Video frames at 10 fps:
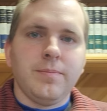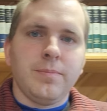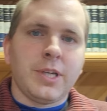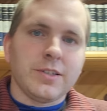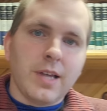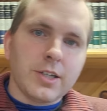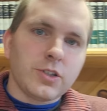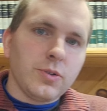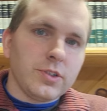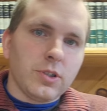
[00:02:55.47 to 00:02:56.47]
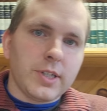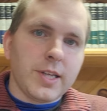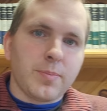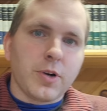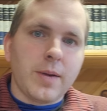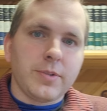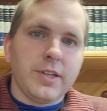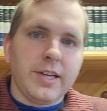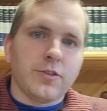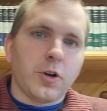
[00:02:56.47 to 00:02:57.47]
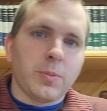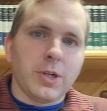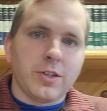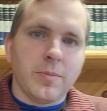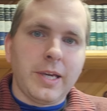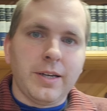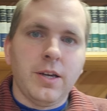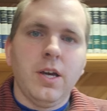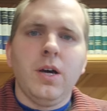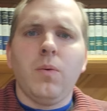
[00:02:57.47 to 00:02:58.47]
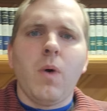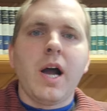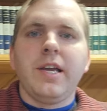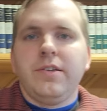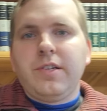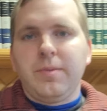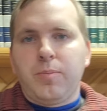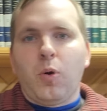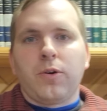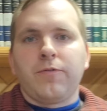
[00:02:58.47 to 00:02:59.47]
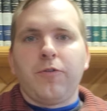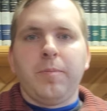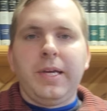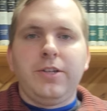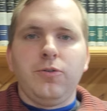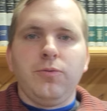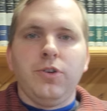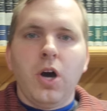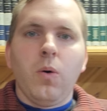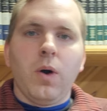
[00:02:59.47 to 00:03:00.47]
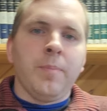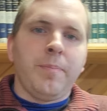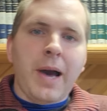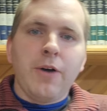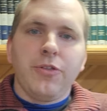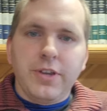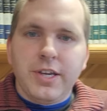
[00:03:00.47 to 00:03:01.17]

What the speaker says: Because a lot of students look at that prompt and they interpret it to mean, why is it important for me to know about the